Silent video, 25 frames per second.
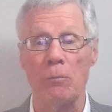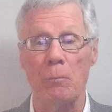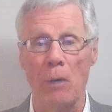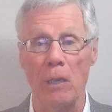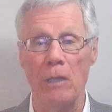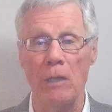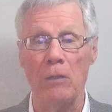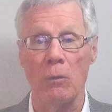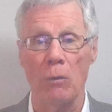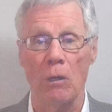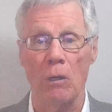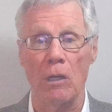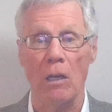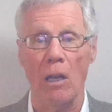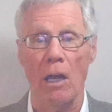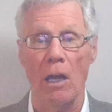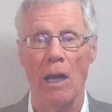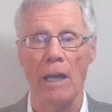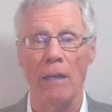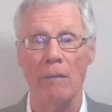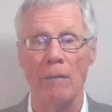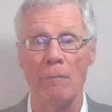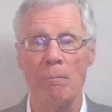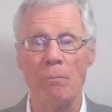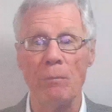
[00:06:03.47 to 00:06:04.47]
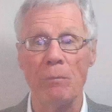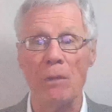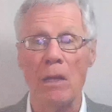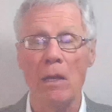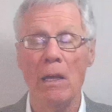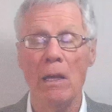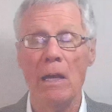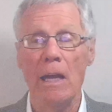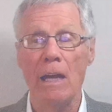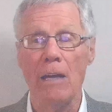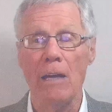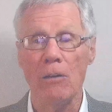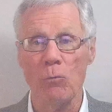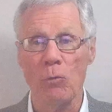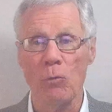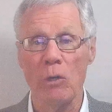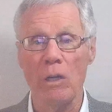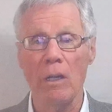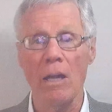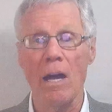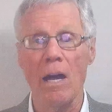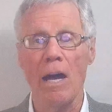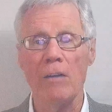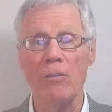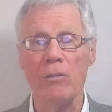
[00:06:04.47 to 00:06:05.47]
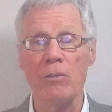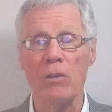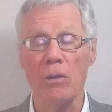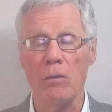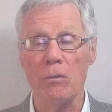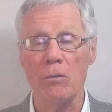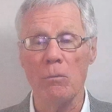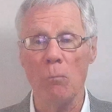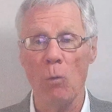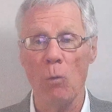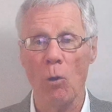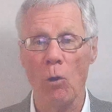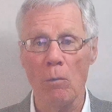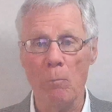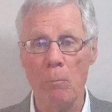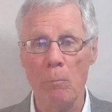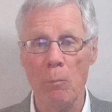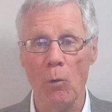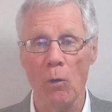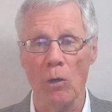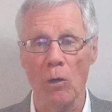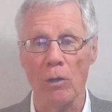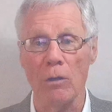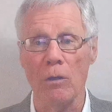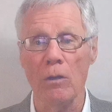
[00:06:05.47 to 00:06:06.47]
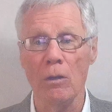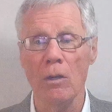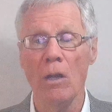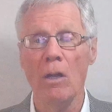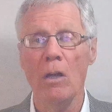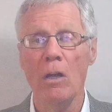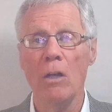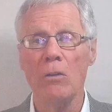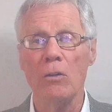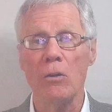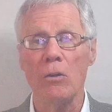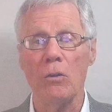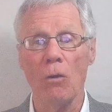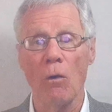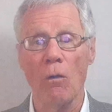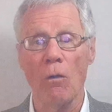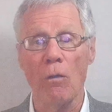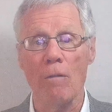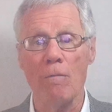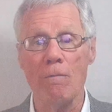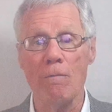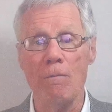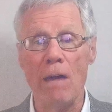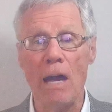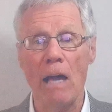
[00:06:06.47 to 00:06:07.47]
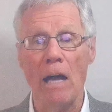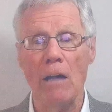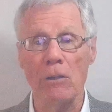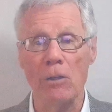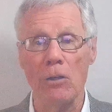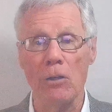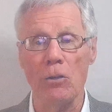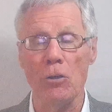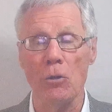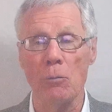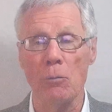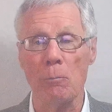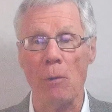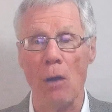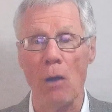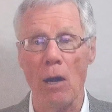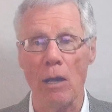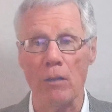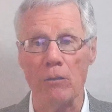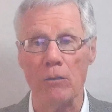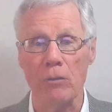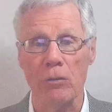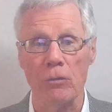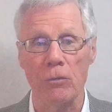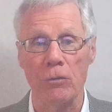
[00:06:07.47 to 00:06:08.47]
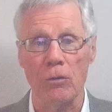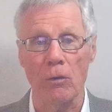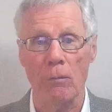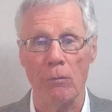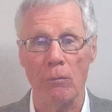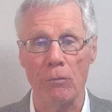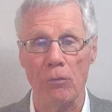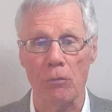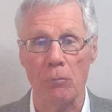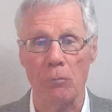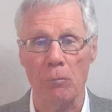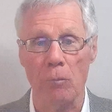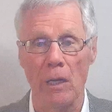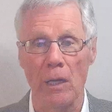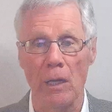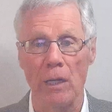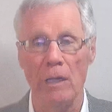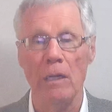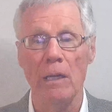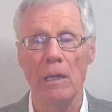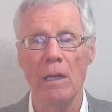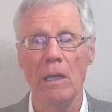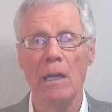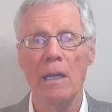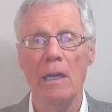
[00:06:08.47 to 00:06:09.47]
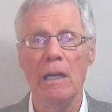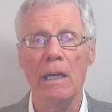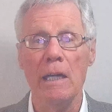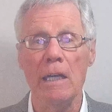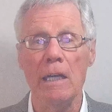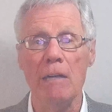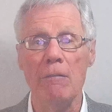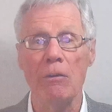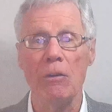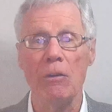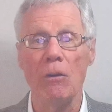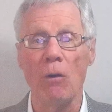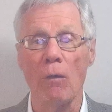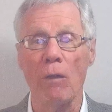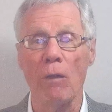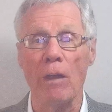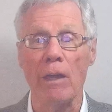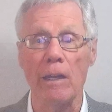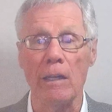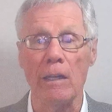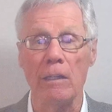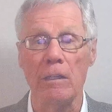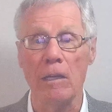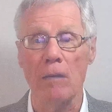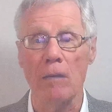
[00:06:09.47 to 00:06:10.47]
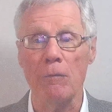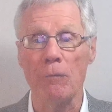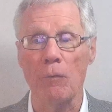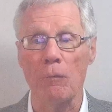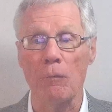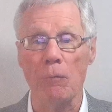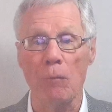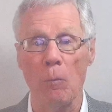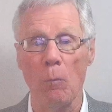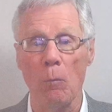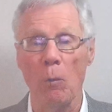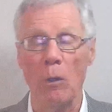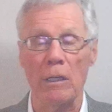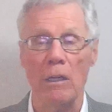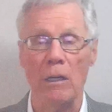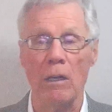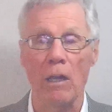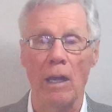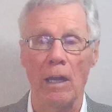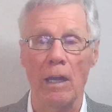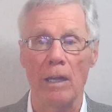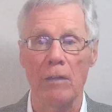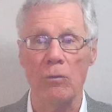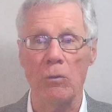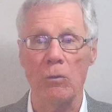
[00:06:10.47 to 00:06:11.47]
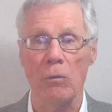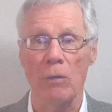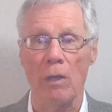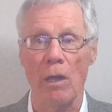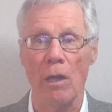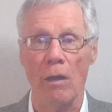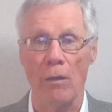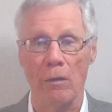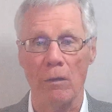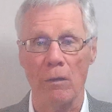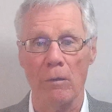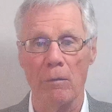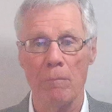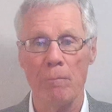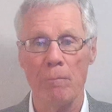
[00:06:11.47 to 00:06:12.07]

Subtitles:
bring to a client, and realize it is more important to know the value your products and services bring, even though they can differ from one client to another.